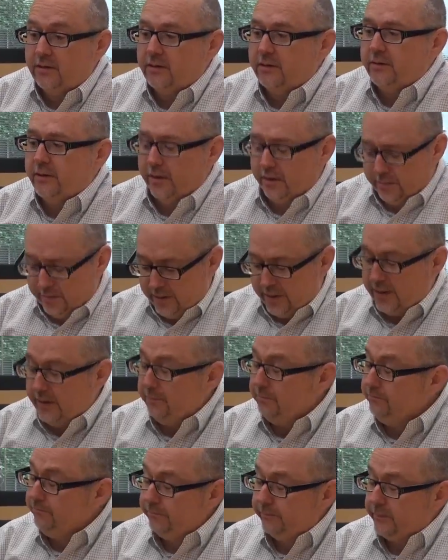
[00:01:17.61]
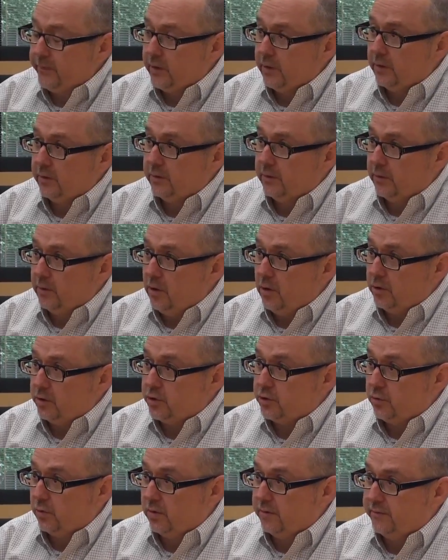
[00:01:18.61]
the long and
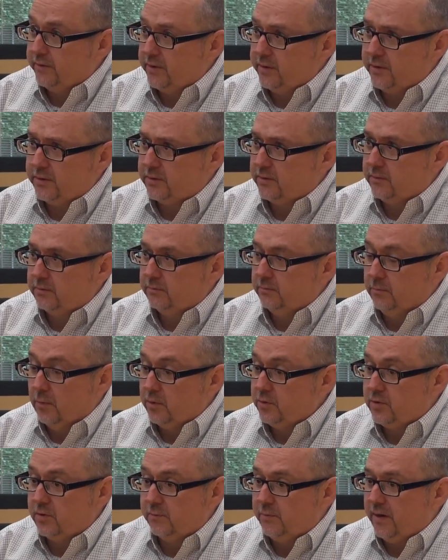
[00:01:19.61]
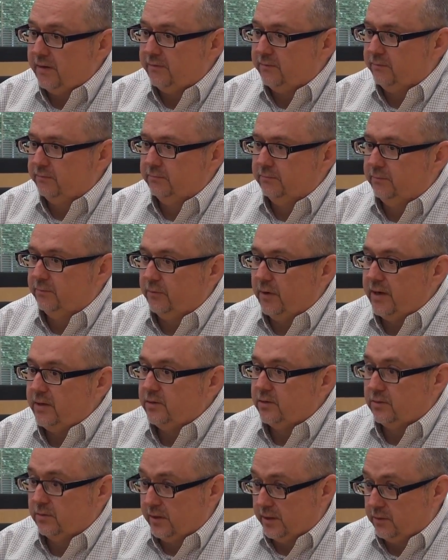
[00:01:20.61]
short of it is most of my
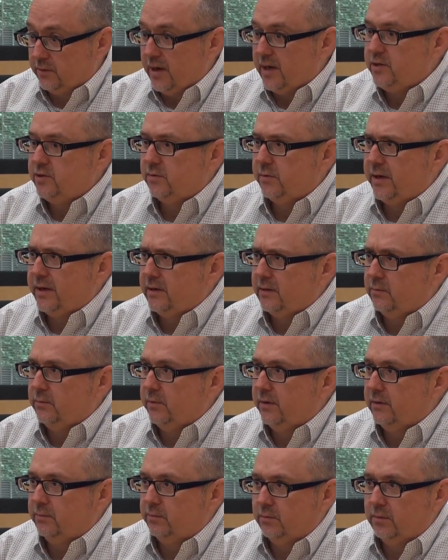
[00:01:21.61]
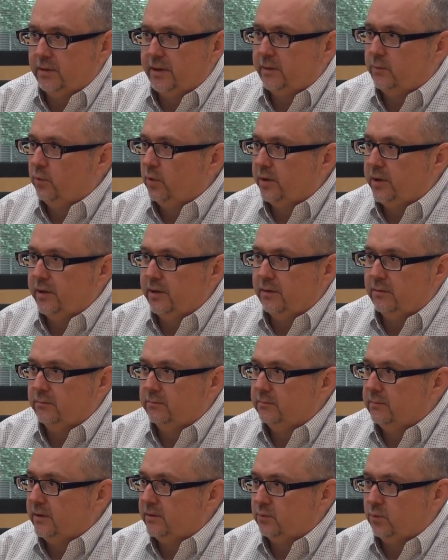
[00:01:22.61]
friends who I graduated with were like working
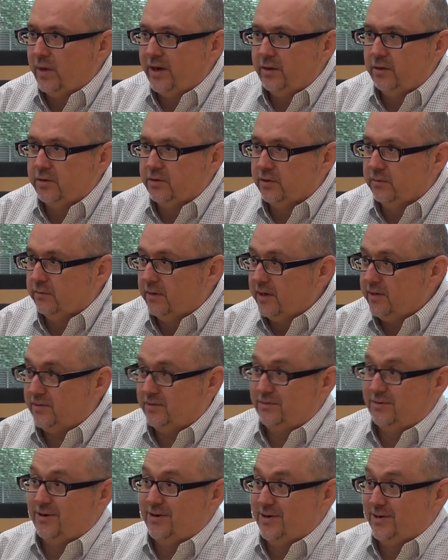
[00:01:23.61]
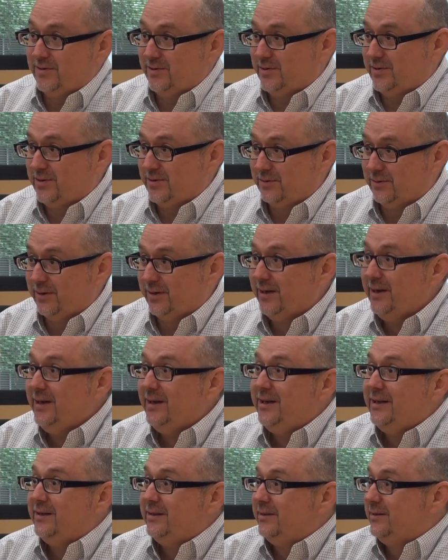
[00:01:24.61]
as waiters in restaurants or
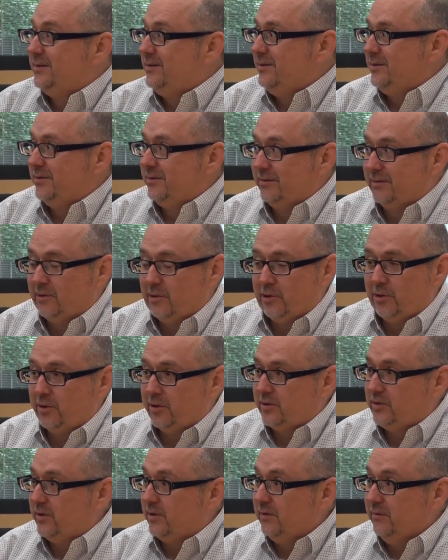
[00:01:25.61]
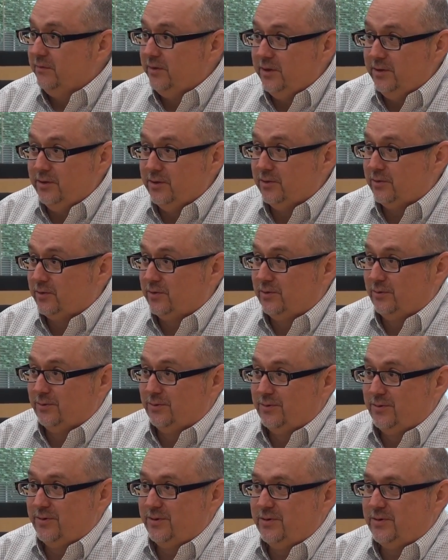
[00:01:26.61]
clerks at convenience
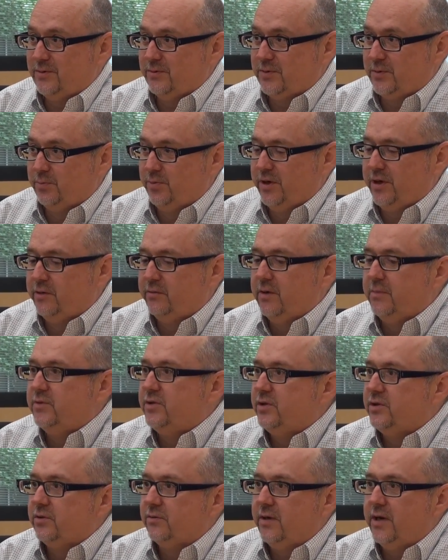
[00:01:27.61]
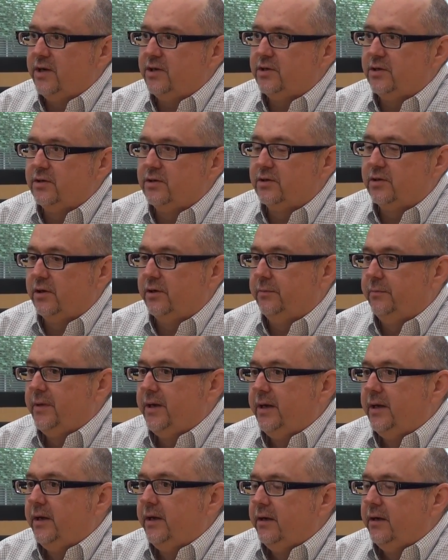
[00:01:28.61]
stores. It was a pretty grim situation. So
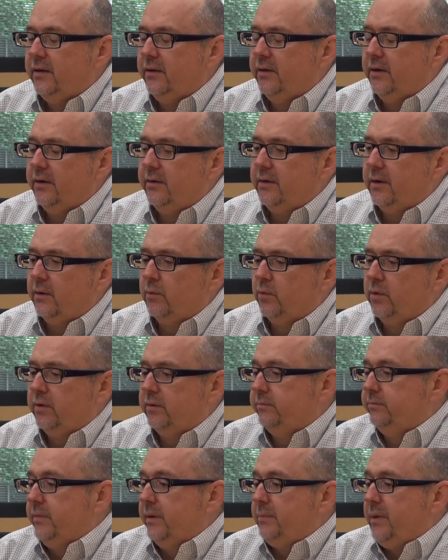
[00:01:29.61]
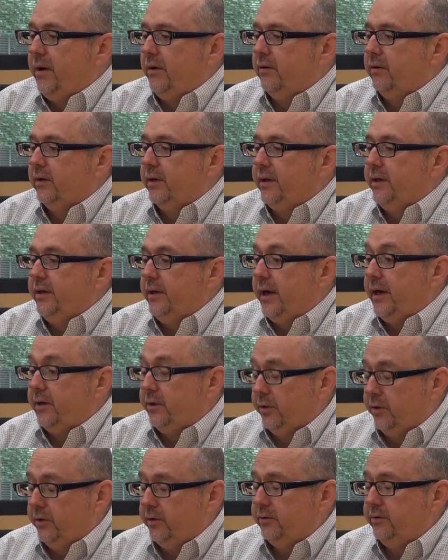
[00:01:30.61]
there were, apparently, I had
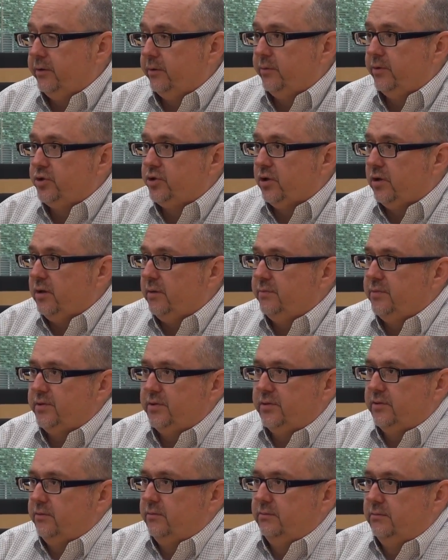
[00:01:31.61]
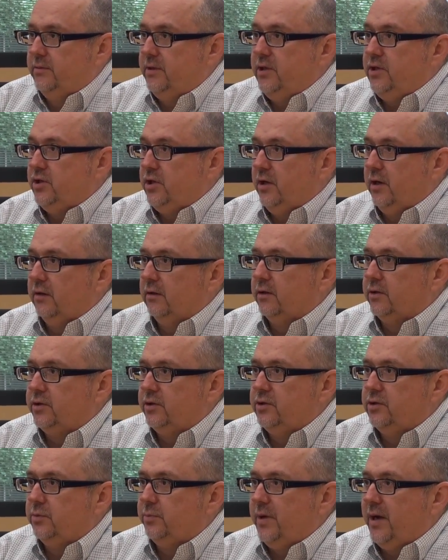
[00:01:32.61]
heard there were jobs teaching English
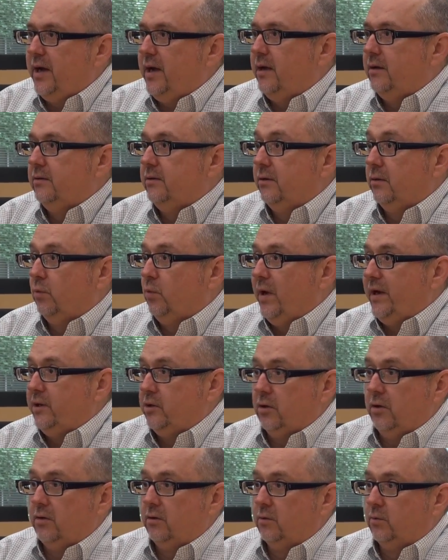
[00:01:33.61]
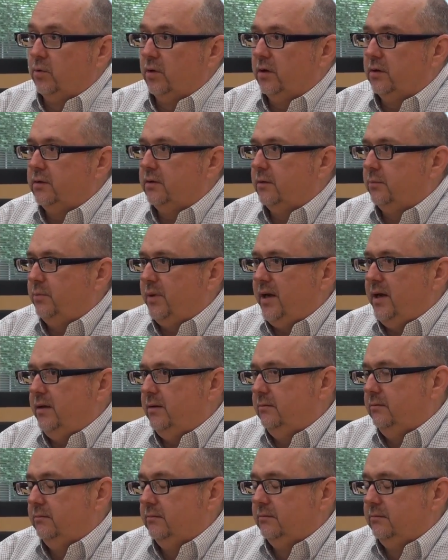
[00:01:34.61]
in Japan, white collar work that
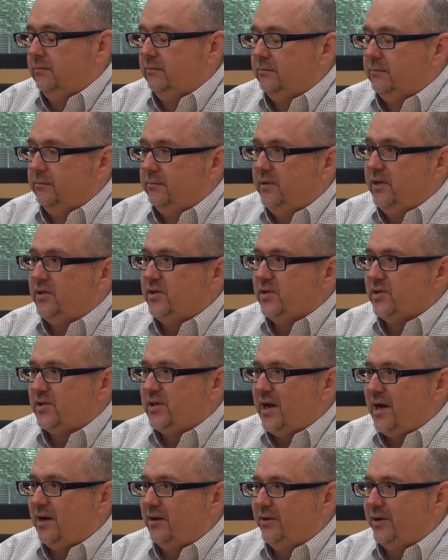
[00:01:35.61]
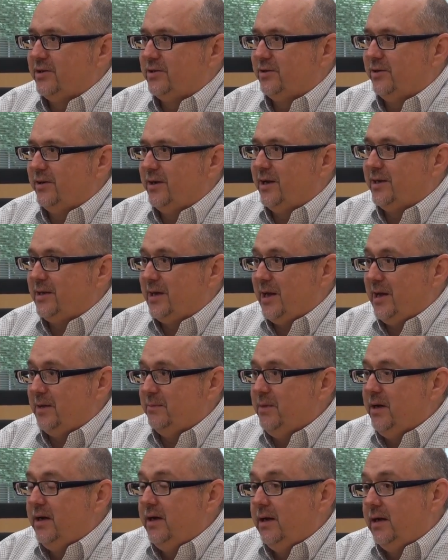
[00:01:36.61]
paid decent salary, so I
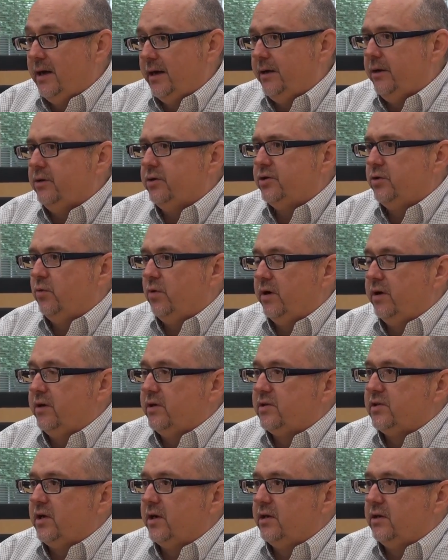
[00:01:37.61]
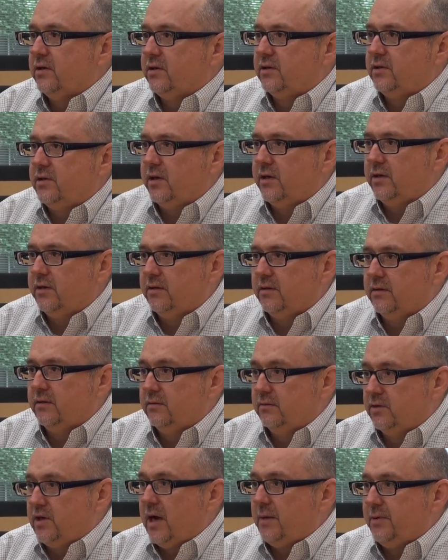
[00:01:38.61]
came. And I also wanted to study the
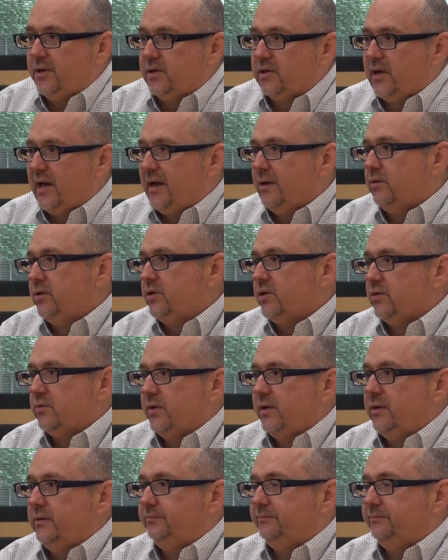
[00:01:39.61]
Japanese language as well.